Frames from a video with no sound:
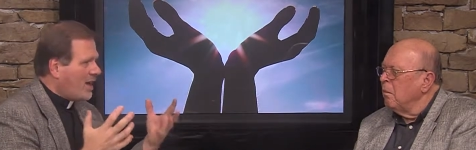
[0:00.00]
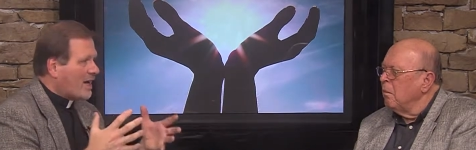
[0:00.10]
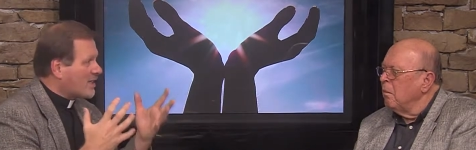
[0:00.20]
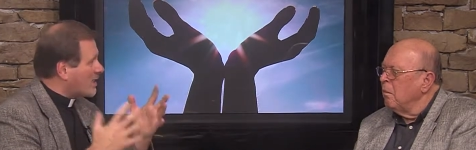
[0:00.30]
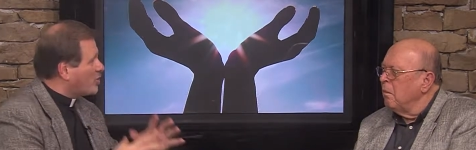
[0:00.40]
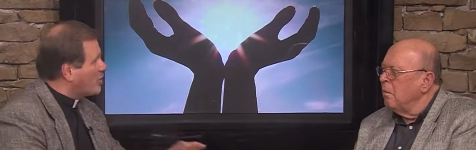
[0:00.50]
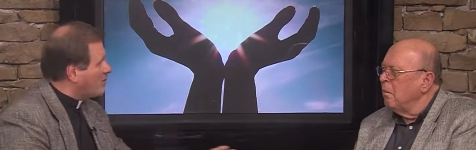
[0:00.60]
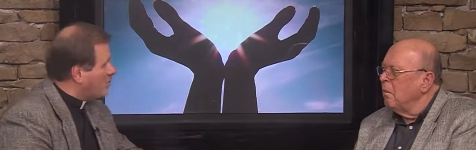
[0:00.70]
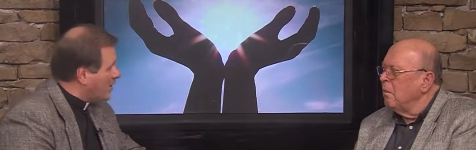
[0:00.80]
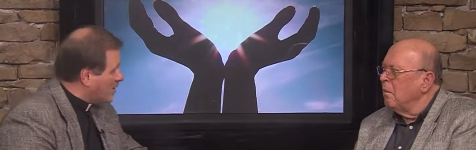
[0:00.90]
Speaker 1: I guess I
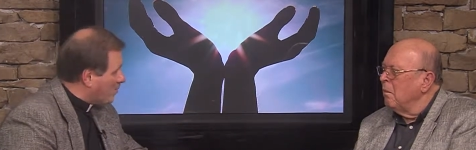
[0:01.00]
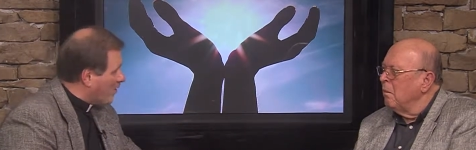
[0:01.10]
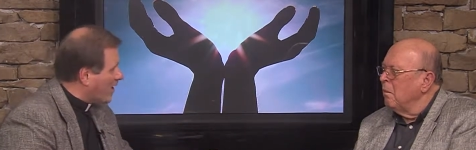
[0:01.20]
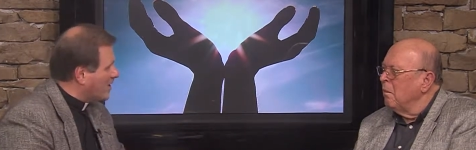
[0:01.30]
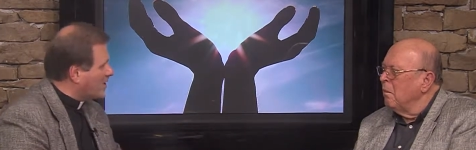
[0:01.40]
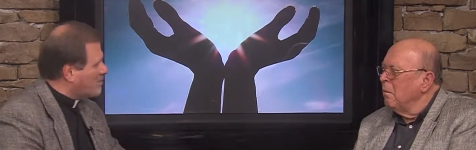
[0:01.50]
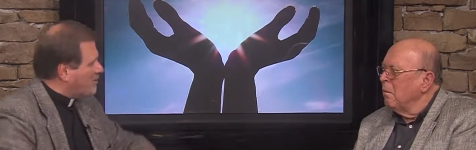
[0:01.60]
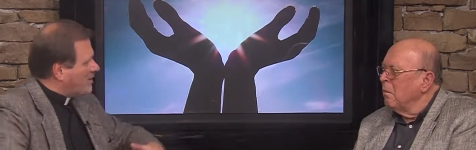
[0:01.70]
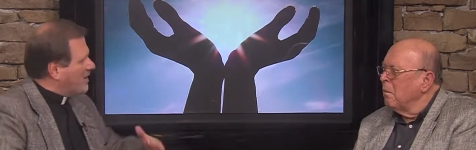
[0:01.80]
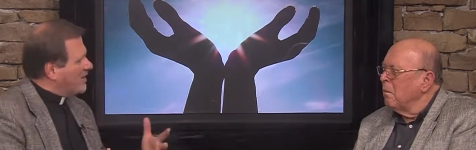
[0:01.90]
shouldn't be surprised,
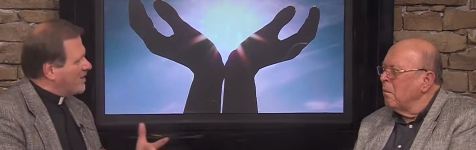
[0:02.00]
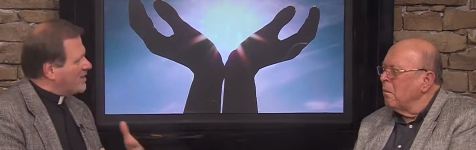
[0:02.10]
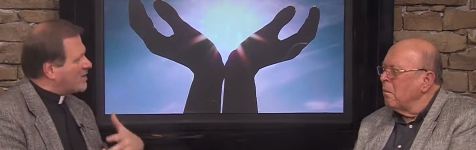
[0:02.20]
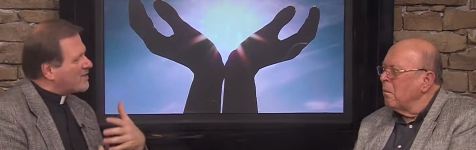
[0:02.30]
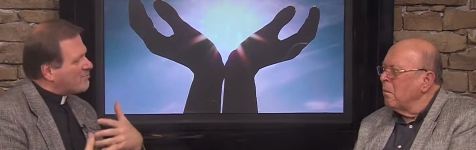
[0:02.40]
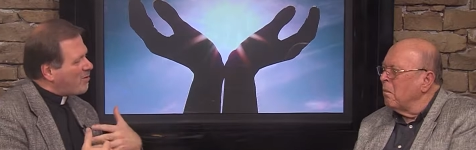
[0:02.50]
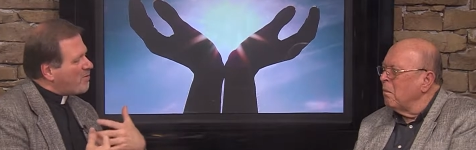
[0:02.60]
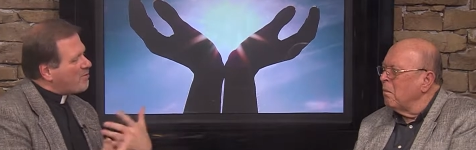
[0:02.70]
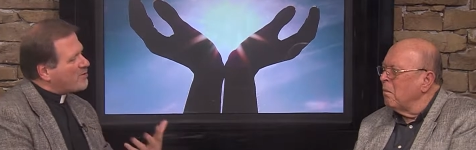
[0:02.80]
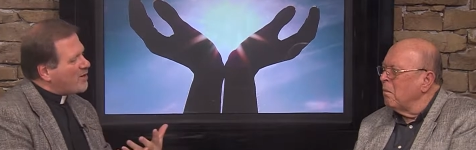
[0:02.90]
but it, it's just when we
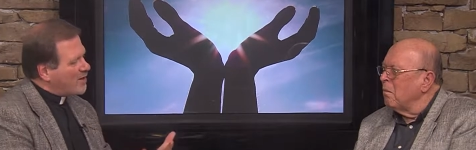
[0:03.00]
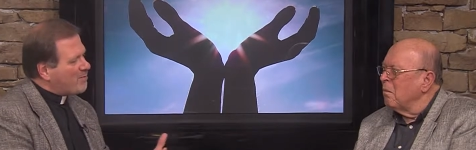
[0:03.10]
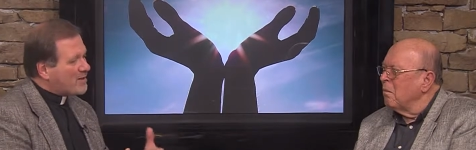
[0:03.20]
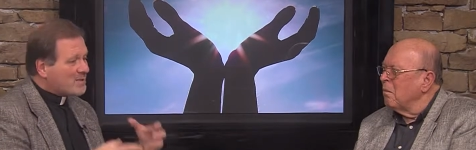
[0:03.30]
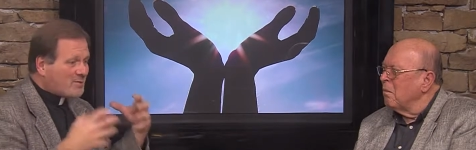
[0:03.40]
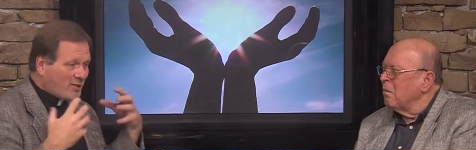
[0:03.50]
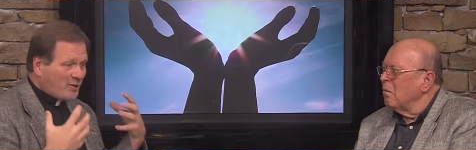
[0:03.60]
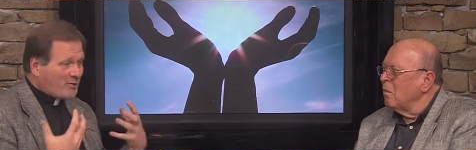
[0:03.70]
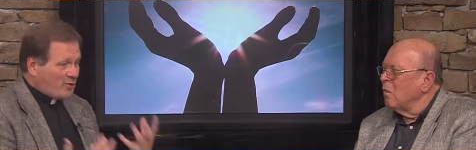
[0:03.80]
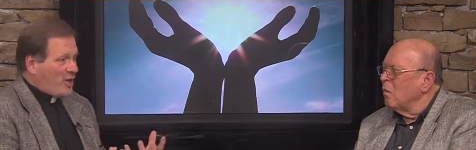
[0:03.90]
were talking about this, the
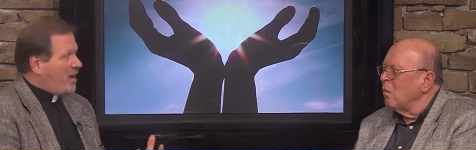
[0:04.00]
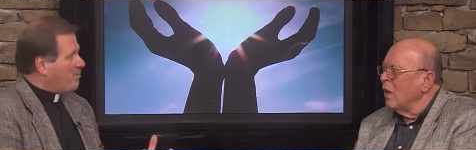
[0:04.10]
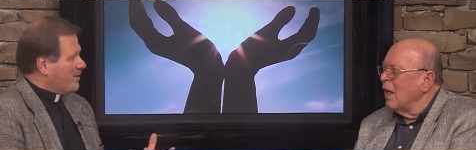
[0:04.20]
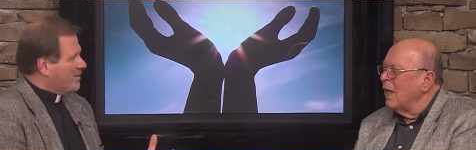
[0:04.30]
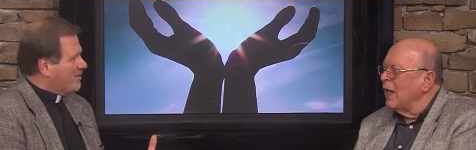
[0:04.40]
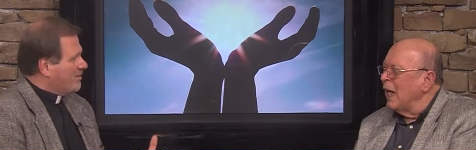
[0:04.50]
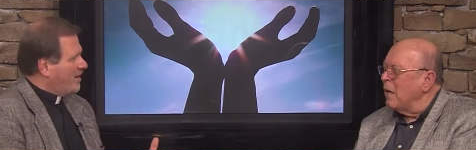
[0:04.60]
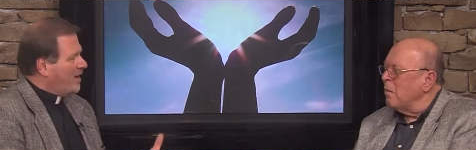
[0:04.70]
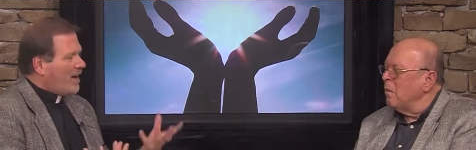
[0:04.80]
little Joplin, yeah.